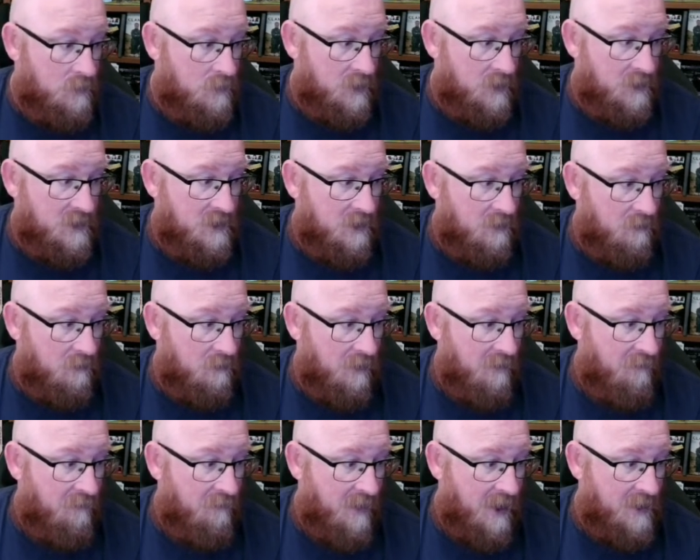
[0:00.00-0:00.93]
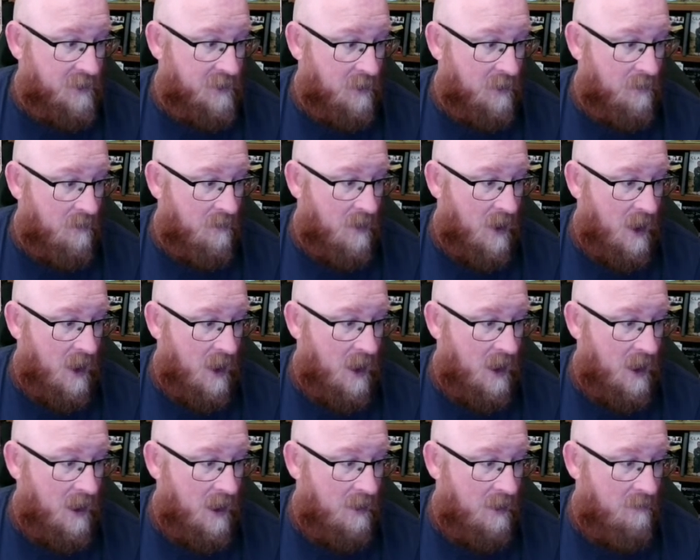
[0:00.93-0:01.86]
just to refresh our
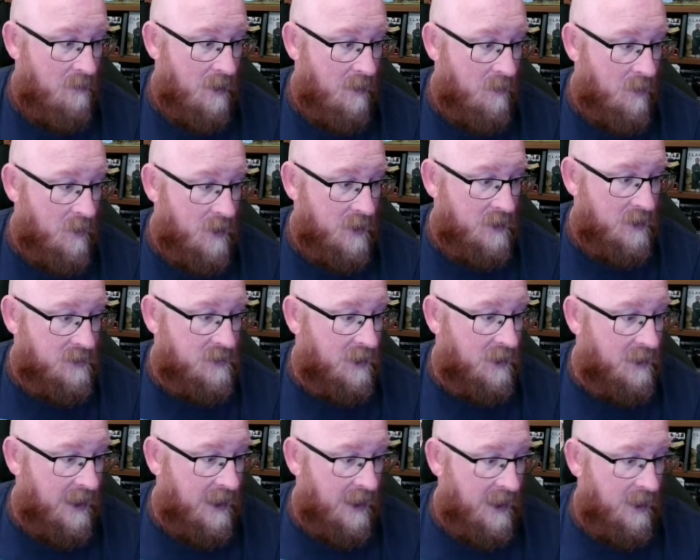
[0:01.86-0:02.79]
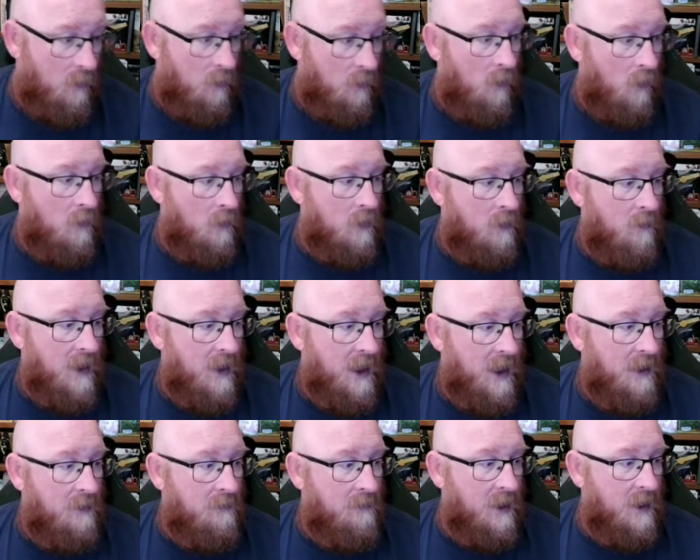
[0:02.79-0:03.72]
my memories on that whole
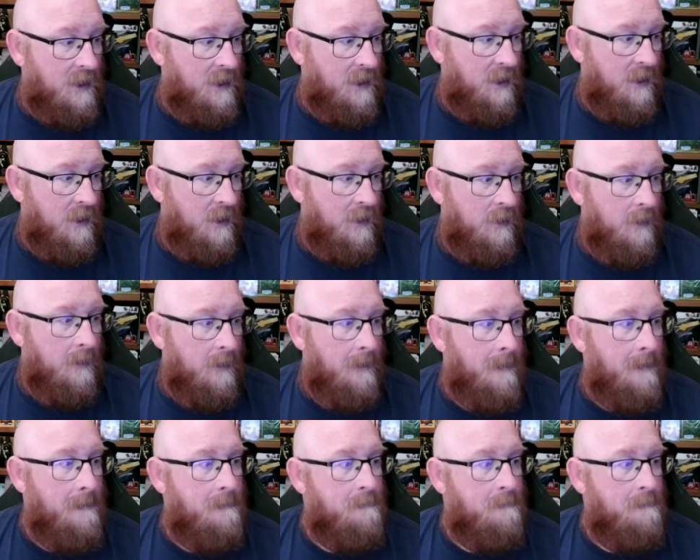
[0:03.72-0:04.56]
command right there,